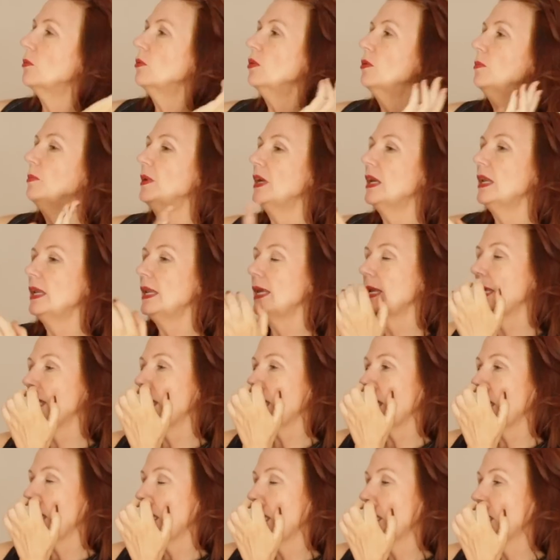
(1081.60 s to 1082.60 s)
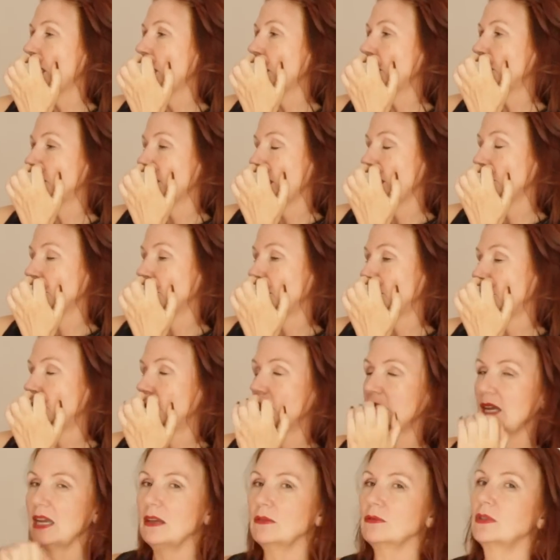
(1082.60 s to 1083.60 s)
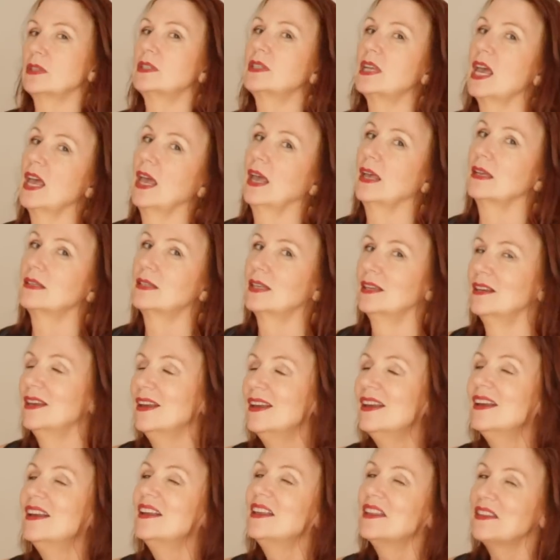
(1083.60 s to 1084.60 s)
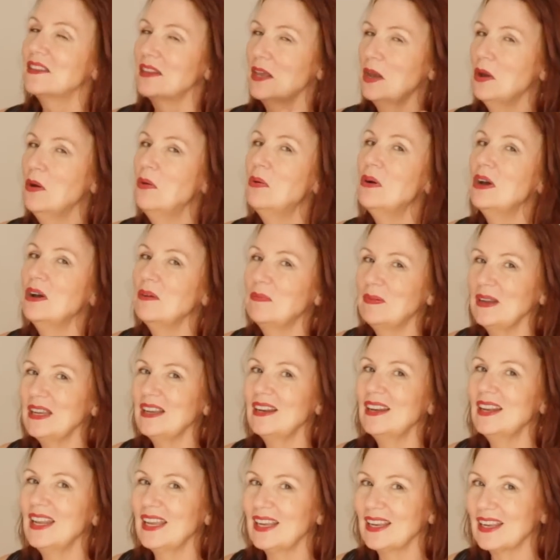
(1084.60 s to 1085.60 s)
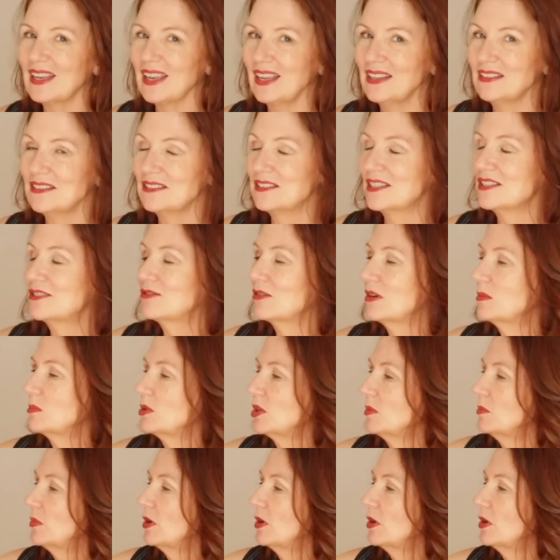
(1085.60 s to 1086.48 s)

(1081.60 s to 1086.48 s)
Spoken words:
will be a link downstairs. There will be a link in the description